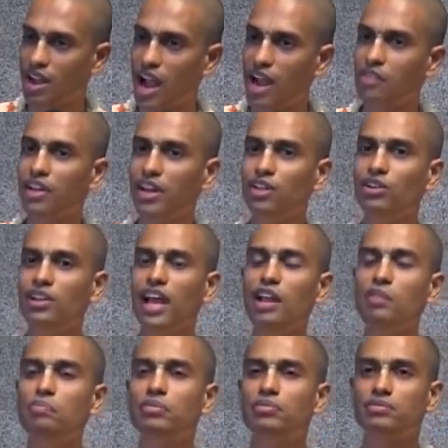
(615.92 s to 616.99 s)
And when you
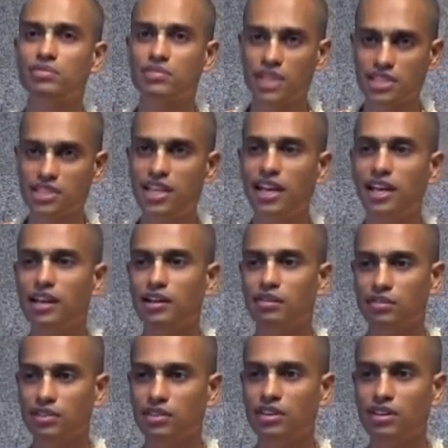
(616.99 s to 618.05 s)
tell such a,
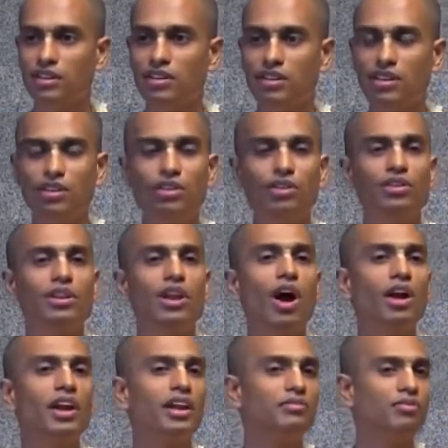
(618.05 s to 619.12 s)
you know,
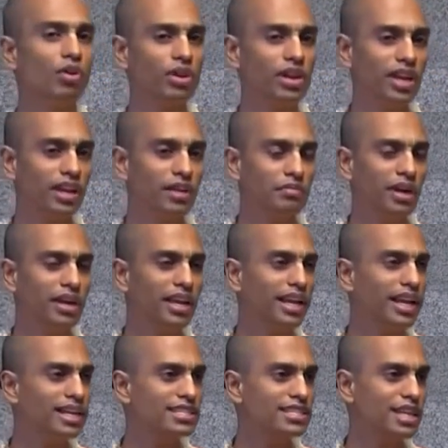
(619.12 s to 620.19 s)
non-devotee,
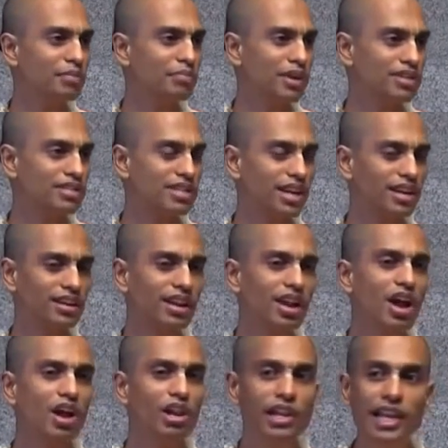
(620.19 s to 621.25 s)
materialistic person,
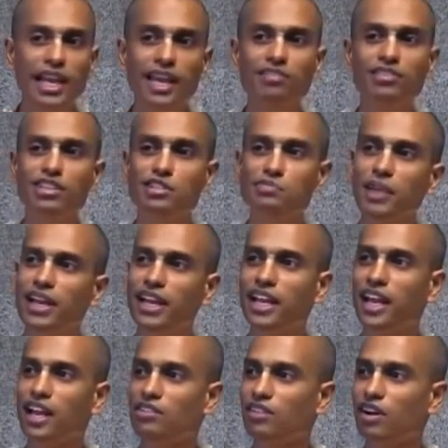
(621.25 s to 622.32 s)
leave this
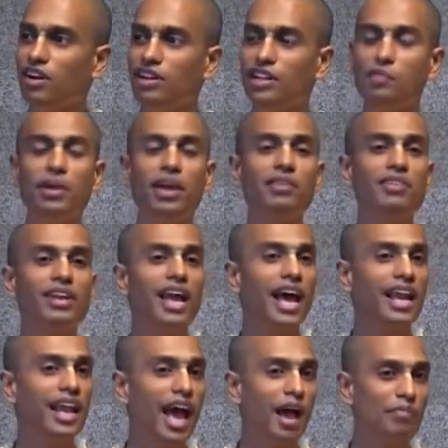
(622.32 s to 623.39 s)
material world, they become very
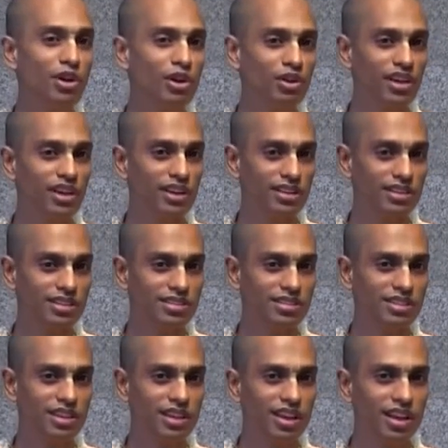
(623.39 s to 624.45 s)
unhappy to hear
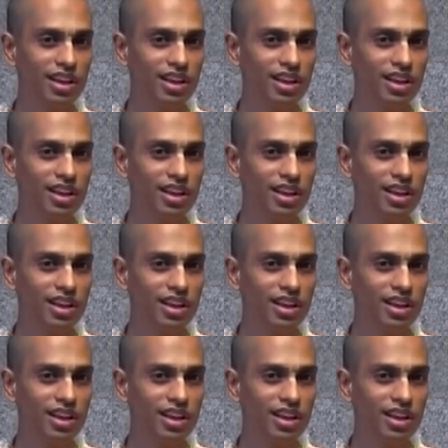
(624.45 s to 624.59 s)
this.